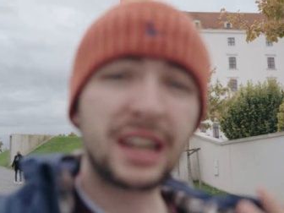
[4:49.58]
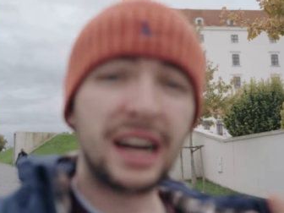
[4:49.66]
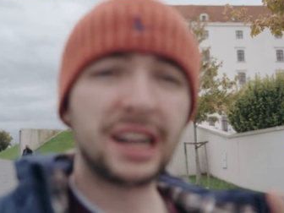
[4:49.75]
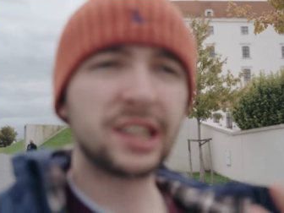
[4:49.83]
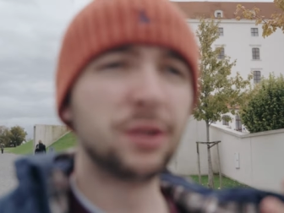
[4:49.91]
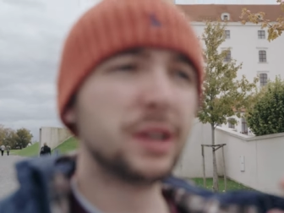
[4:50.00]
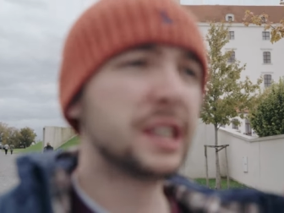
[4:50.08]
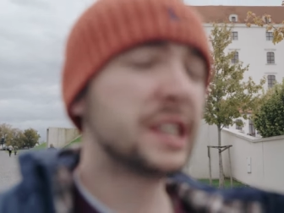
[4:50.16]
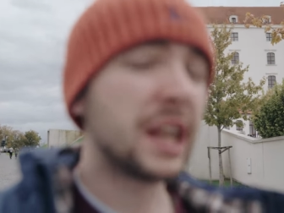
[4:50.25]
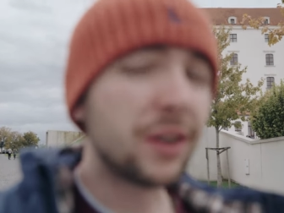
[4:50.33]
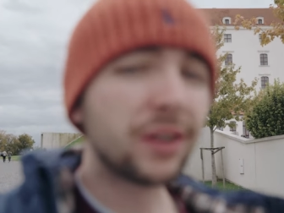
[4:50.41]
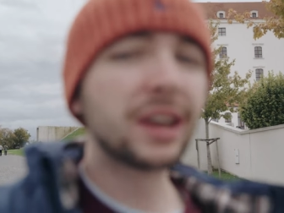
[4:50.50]
Castle is
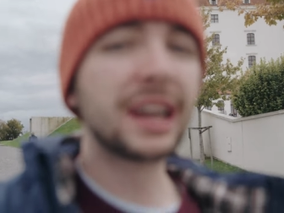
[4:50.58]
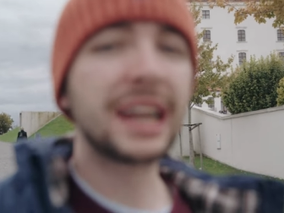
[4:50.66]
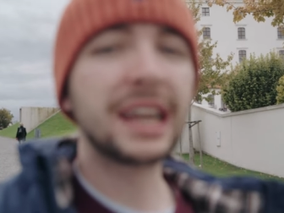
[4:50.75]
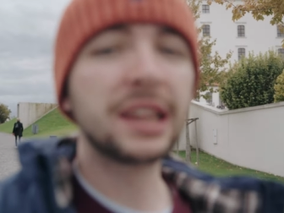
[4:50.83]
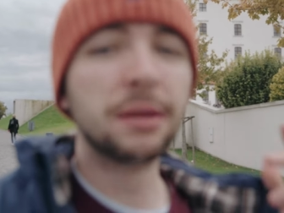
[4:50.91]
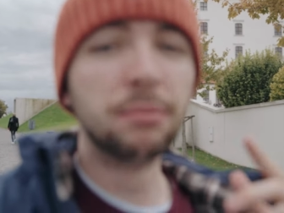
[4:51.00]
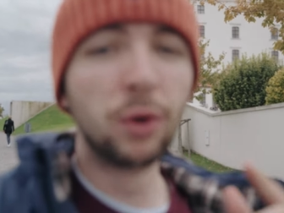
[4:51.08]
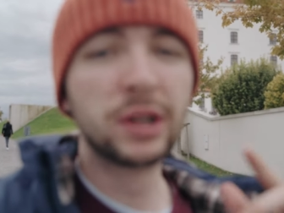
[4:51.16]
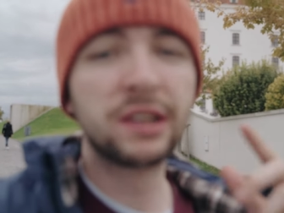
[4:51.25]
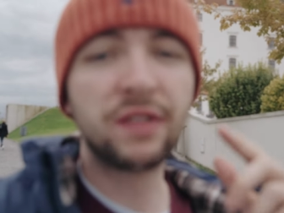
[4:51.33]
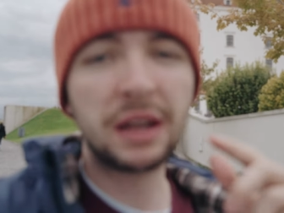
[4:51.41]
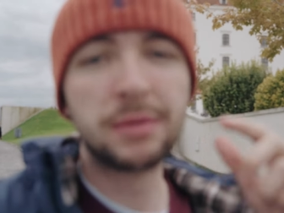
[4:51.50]
certainly the
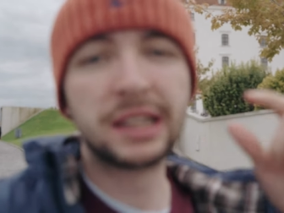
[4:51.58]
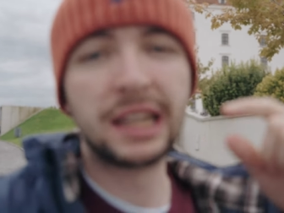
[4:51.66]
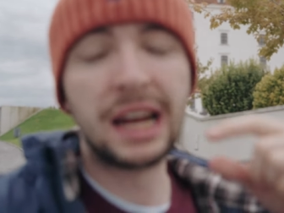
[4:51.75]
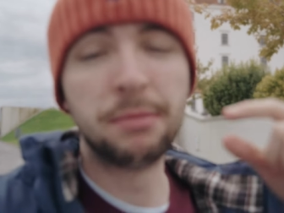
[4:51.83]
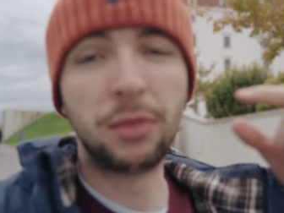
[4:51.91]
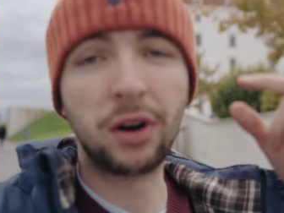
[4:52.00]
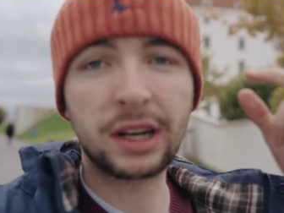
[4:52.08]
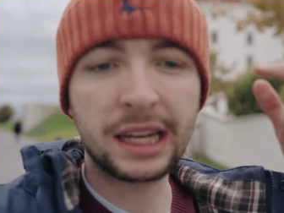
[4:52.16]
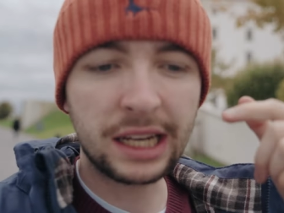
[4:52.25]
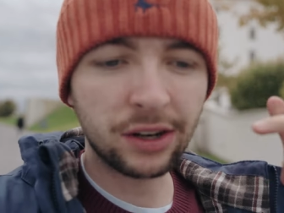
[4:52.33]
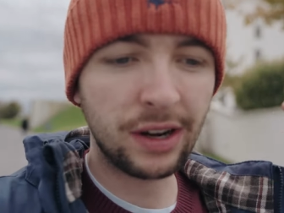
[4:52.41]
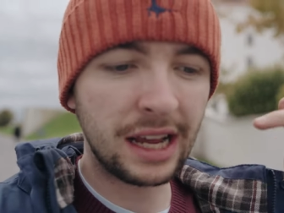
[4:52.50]
most famous landmark
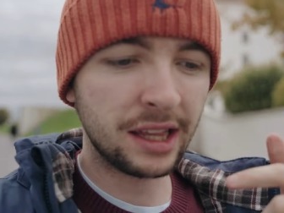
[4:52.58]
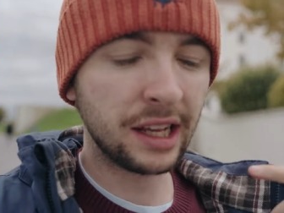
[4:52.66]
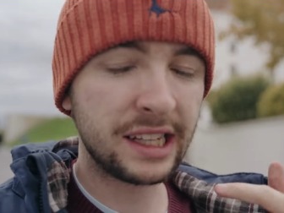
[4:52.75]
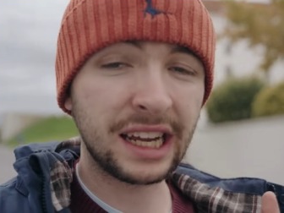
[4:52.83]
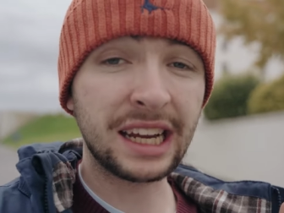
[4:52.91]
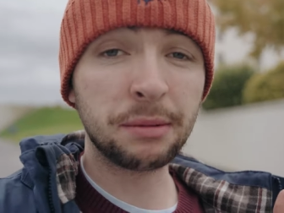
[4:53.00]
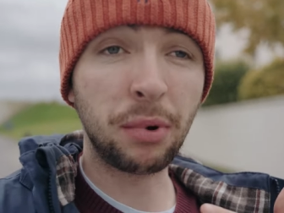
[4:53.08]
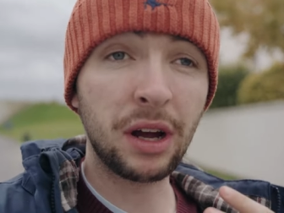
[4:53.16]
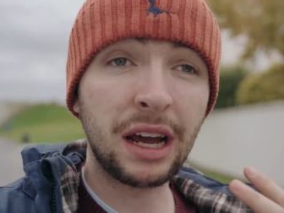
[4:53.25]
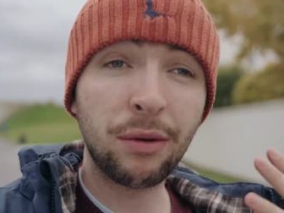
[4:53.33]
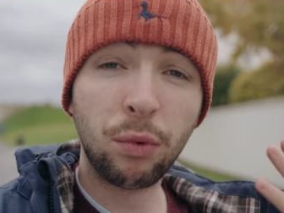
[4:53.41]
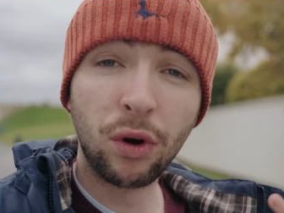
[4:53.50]
here in the city,
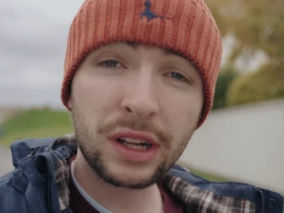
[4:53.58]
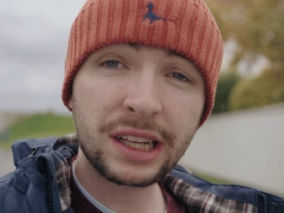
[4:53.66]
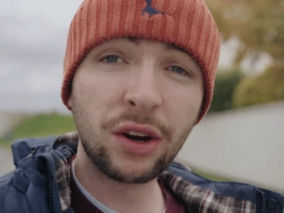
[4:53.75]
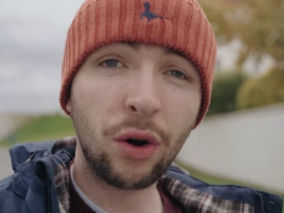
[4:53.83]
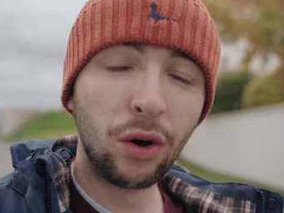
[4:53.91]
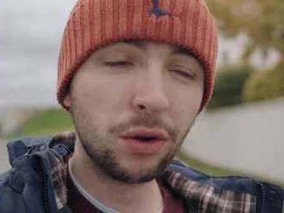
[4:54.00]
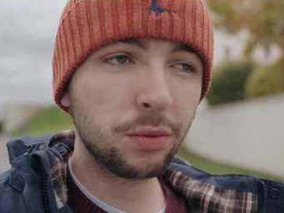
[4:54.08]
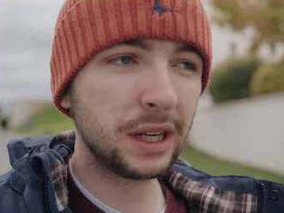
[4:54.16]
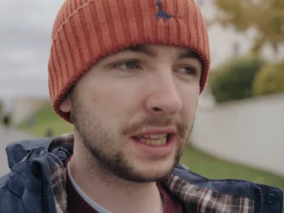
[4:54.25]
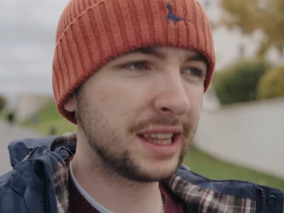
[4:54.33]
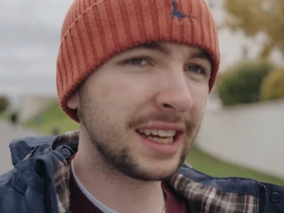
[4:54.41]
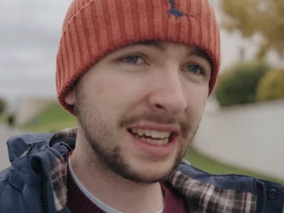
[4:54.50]
but it wasn't
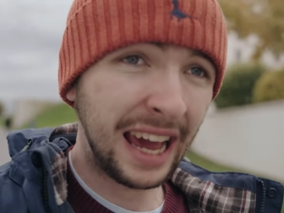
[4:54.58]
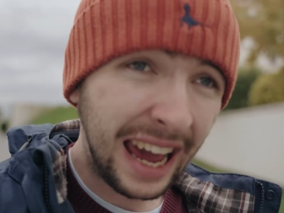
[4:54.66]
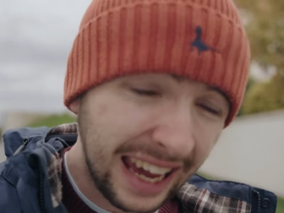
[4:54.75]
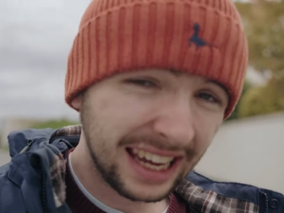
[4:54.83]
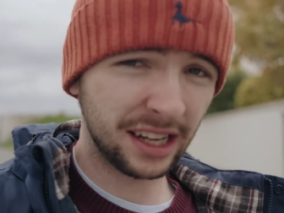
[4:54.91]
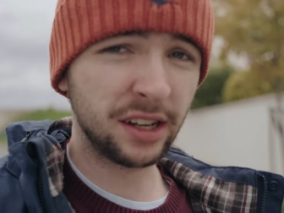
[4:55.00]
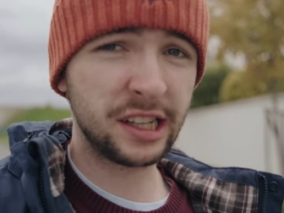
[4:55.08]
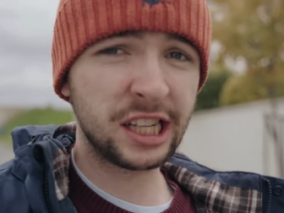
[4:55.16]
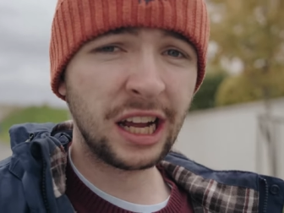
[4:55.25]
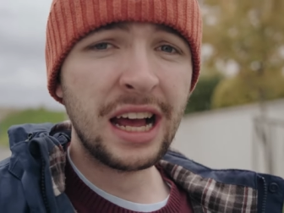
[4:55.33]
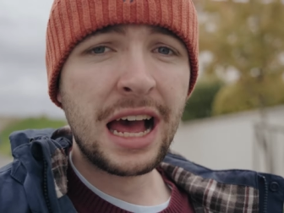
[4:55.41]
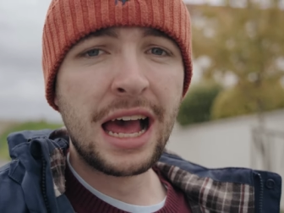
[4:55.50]
always the case.